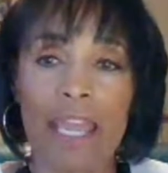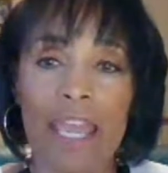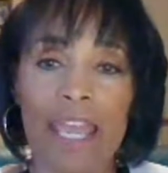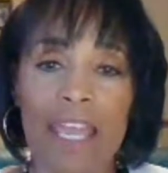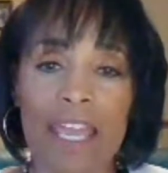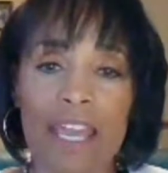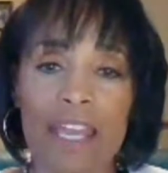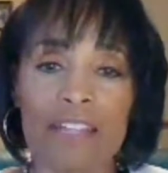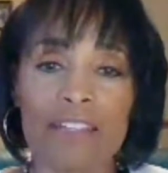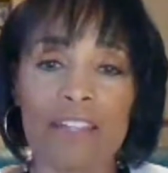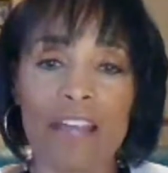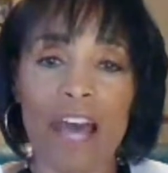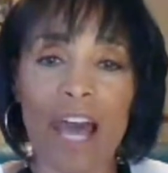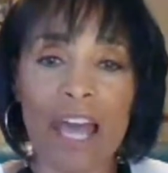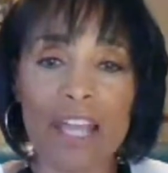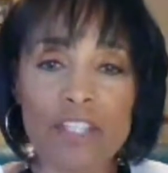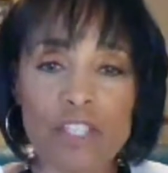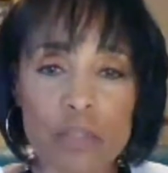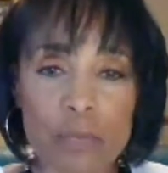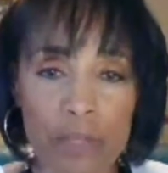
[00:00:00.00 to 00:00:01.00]
and
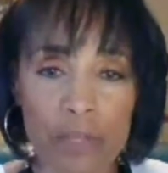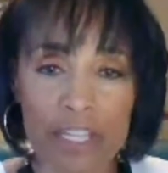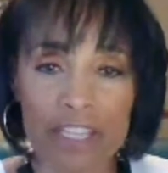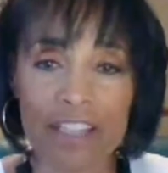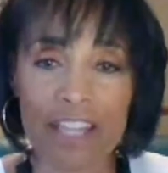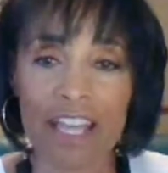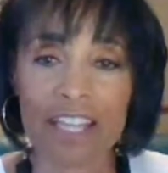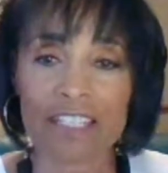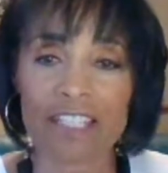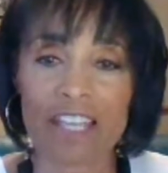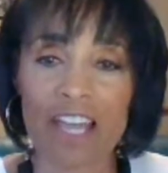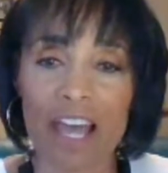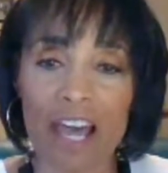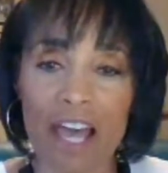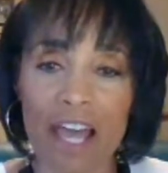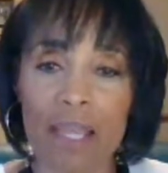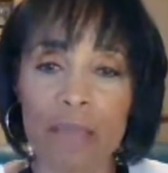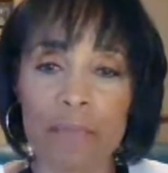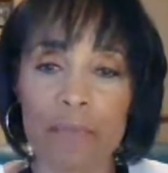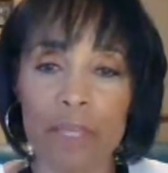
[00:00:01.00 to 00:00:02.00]
I spend that
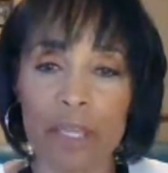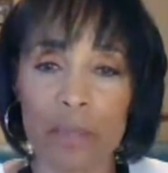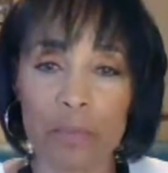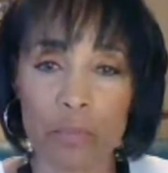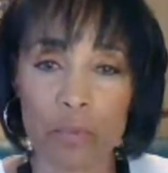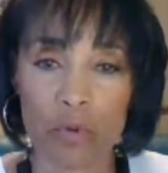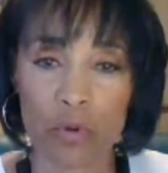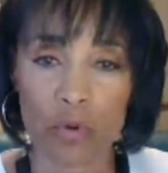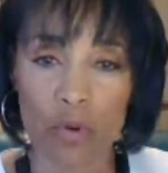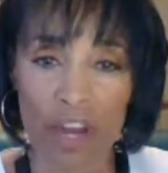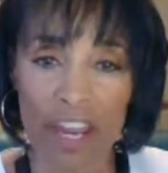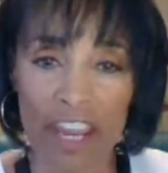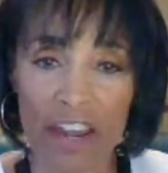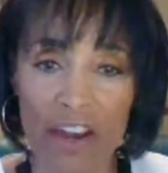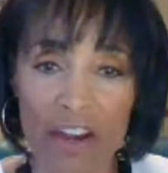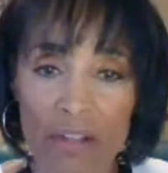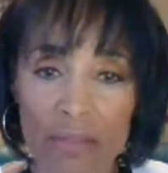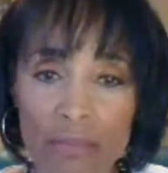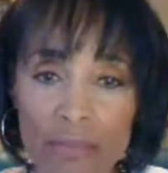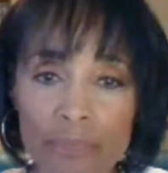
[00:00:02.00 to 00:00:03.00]
time in
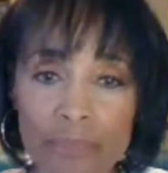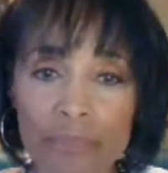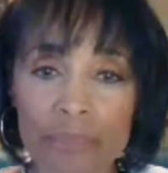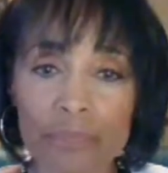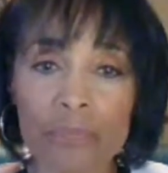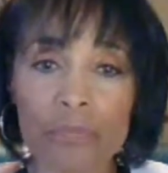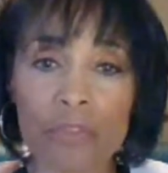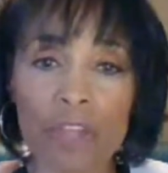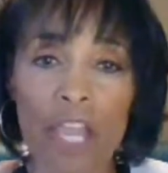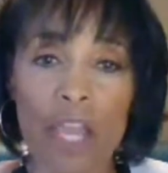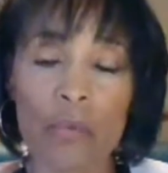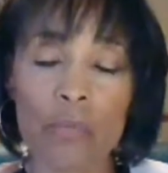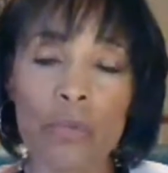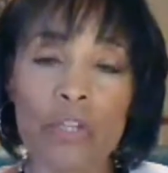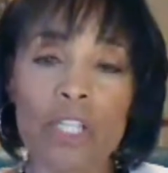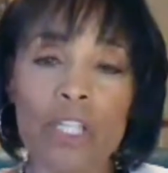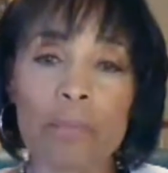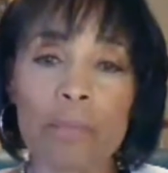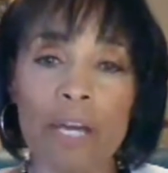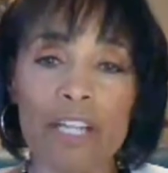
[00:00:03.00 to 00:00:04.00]
prayer and
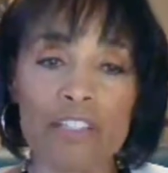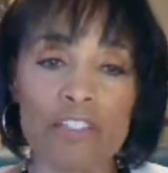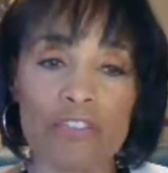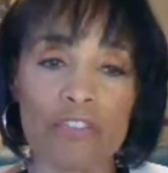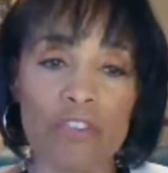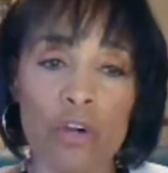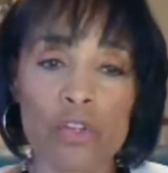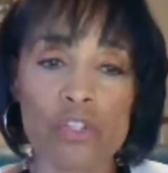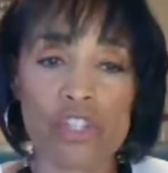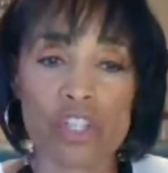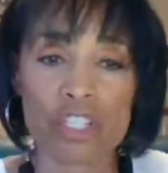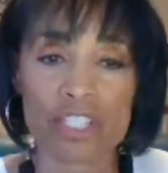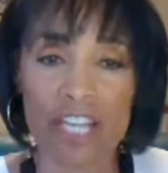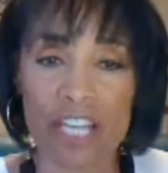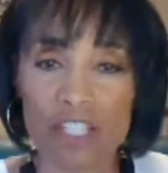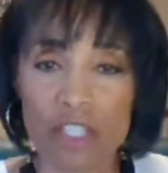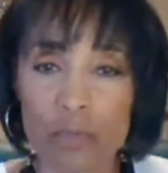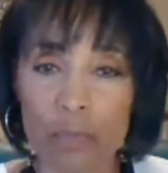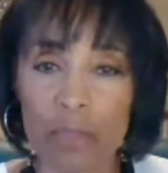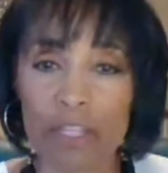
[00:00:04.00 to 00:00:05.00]
reading my devotions.
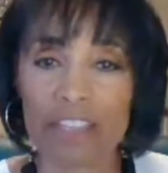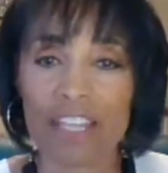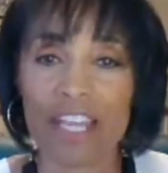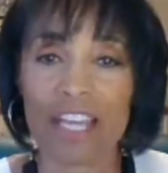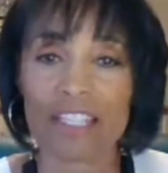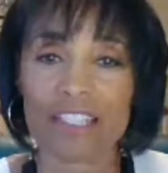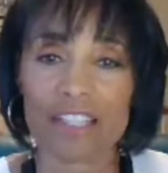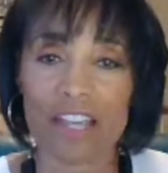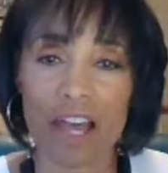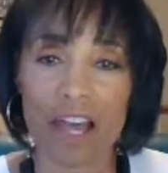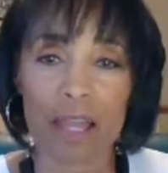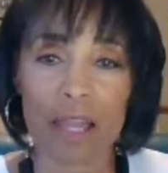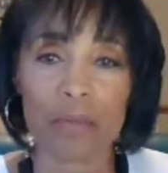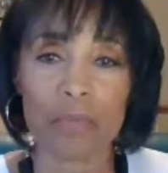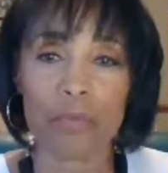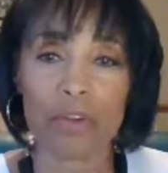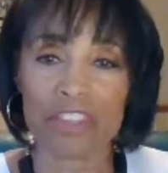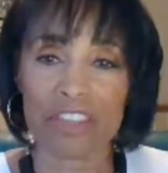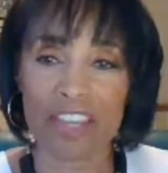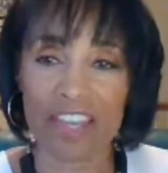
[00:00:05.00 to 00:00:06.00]
I spend that
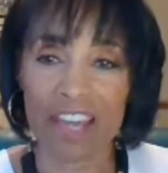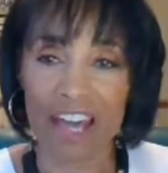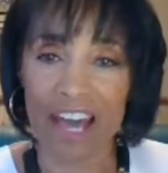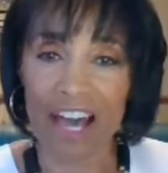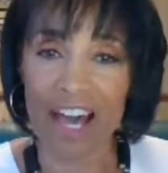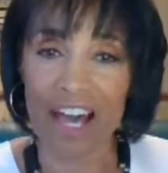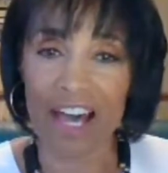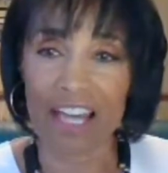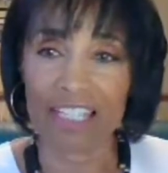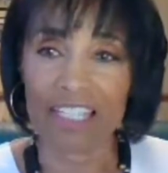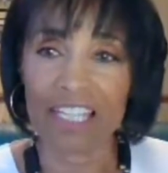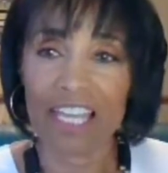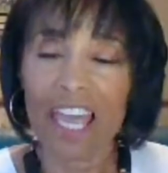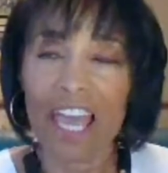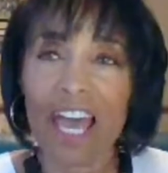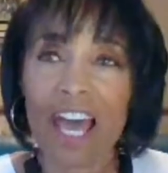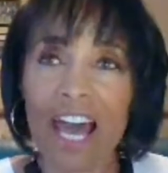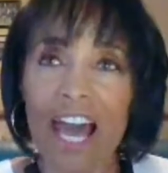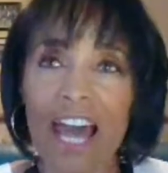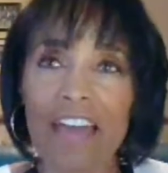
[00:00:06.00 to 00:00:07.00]
time with God.
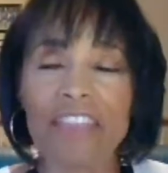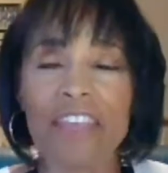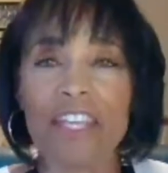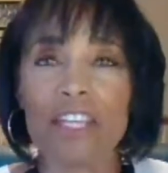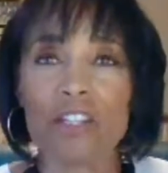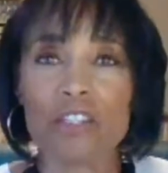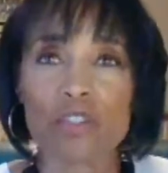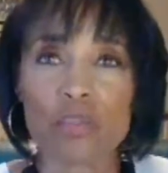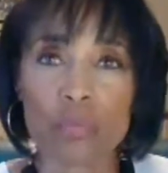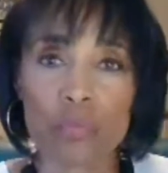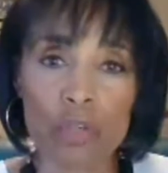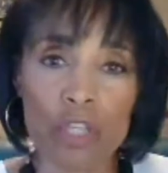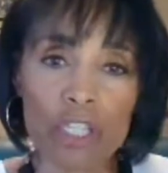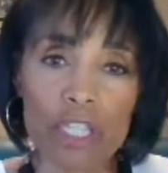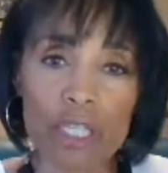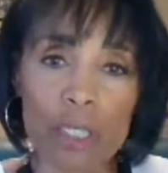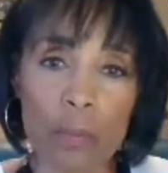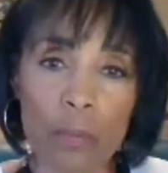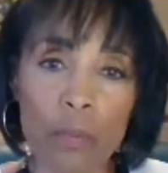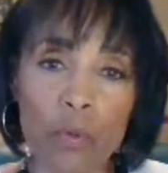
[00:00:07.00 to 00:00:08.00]
I think it's
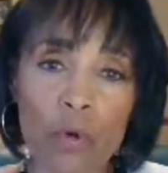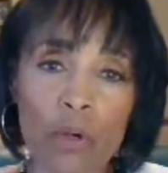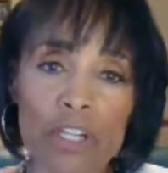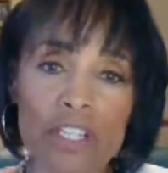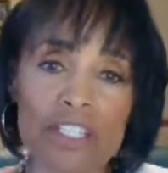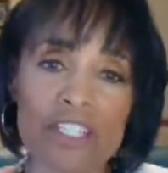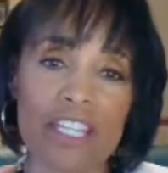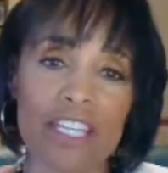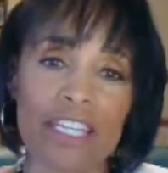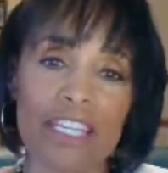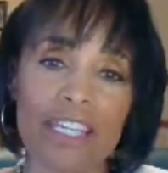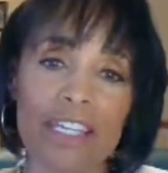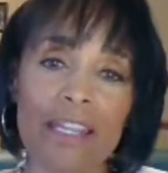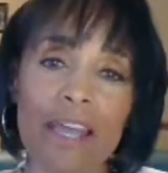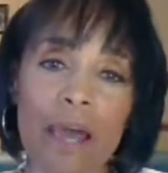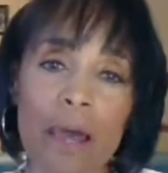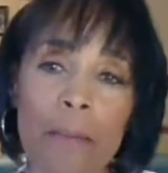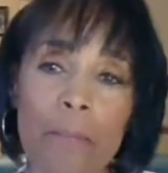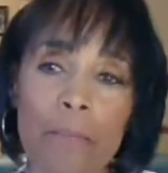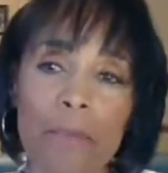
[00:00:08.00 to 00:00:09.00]
really important to
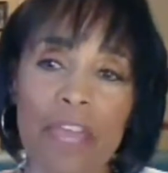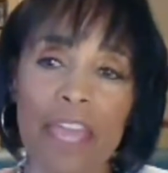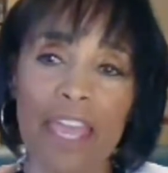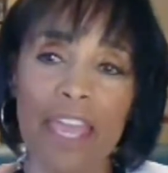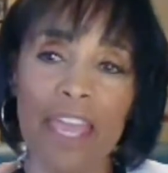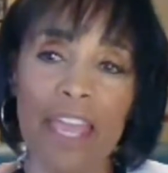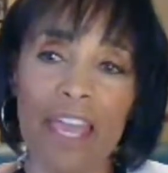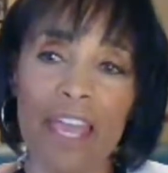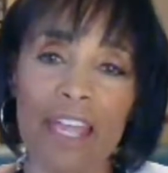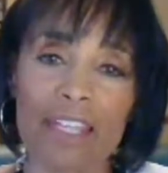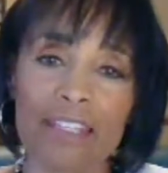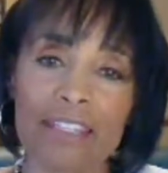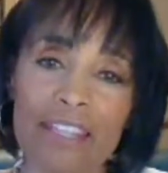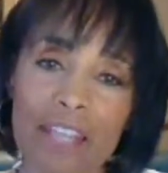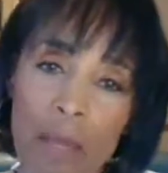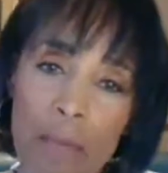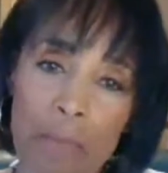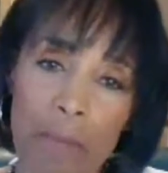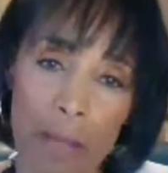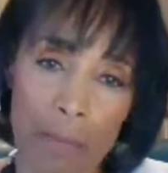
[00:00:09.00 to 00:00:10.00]
get up and
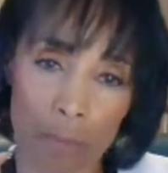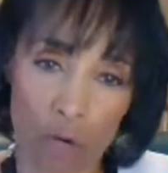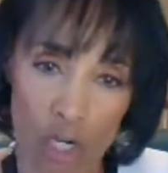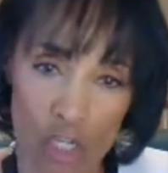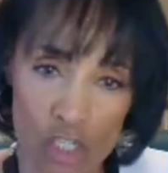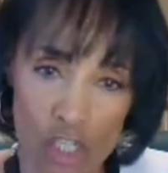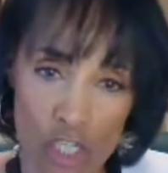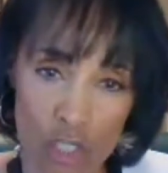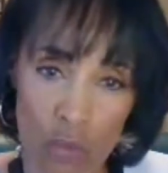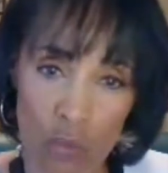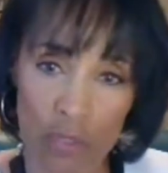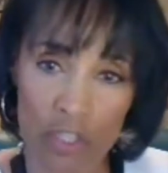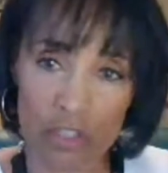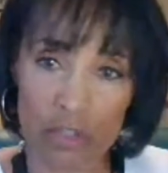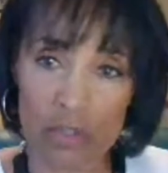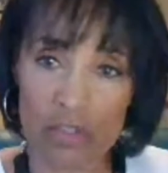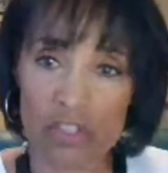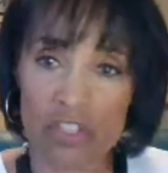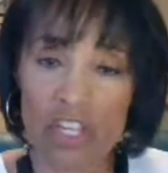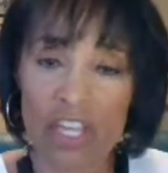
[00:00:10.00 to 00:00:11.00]
get my marching
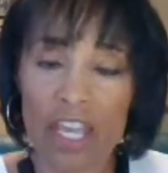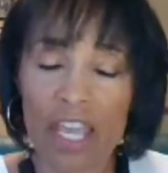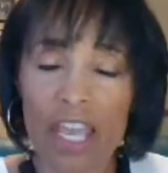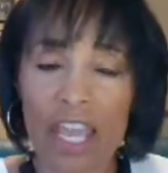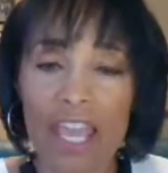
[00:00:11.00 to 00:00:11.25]
orders.